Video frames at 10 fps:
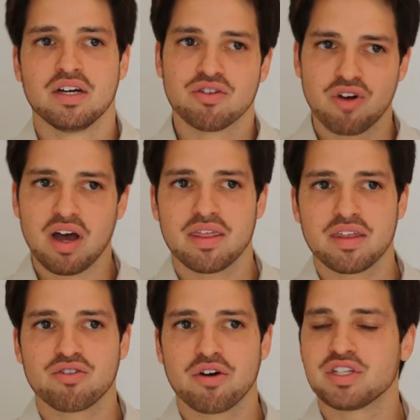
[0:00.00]
Rather
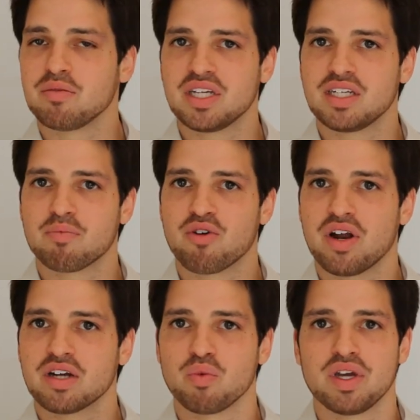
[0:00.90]
than gross domestic
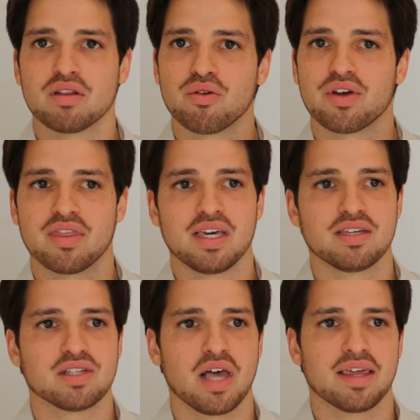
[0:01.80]
product, we could look at
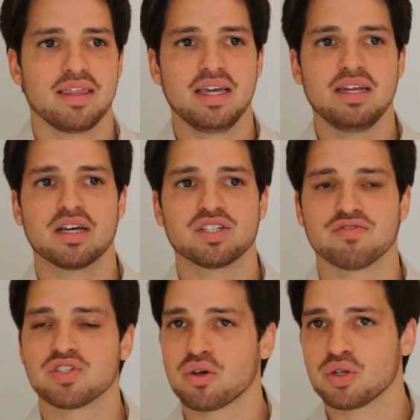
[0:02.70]
things like the index of
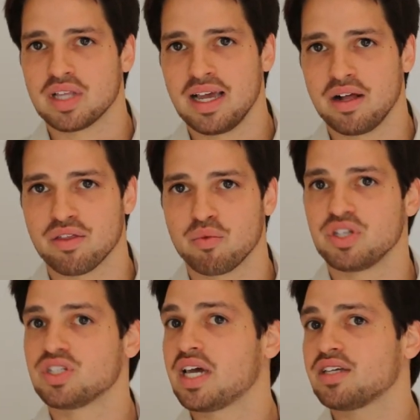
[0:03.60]
social health,
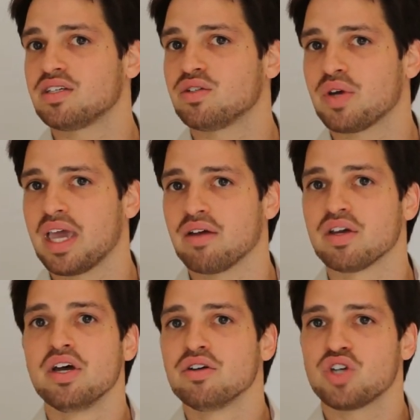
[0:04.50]
which takes into account
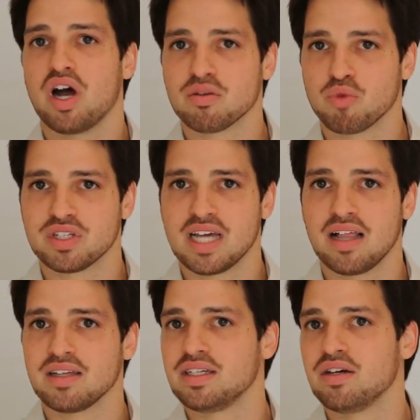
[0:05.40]
child
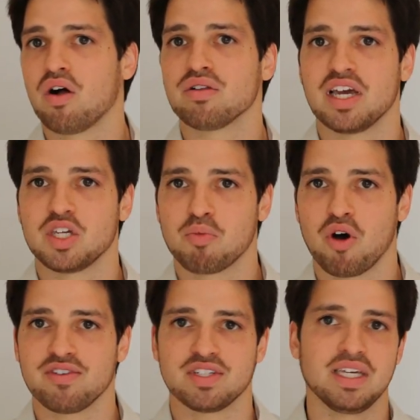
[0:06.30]
mortality, old age
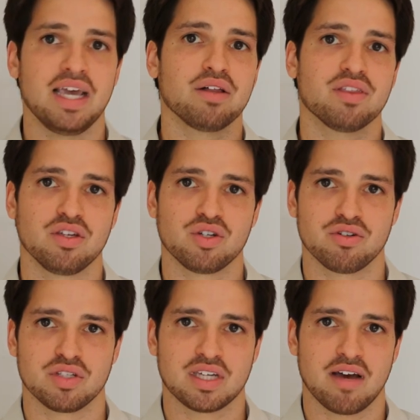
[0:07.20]
poverty, health
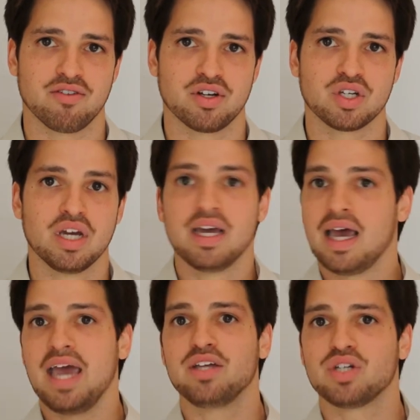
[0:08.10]
insurance coverage,
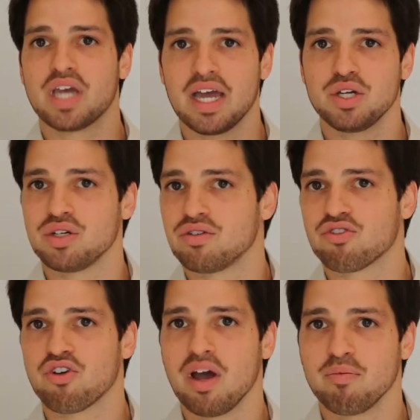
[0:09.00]
education,
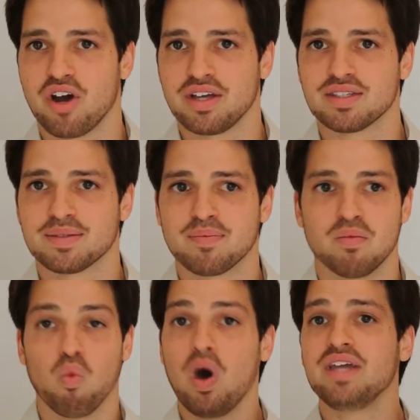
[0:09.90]
crime rates,
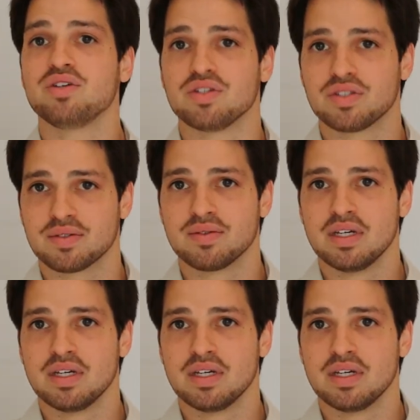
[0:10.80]
wages.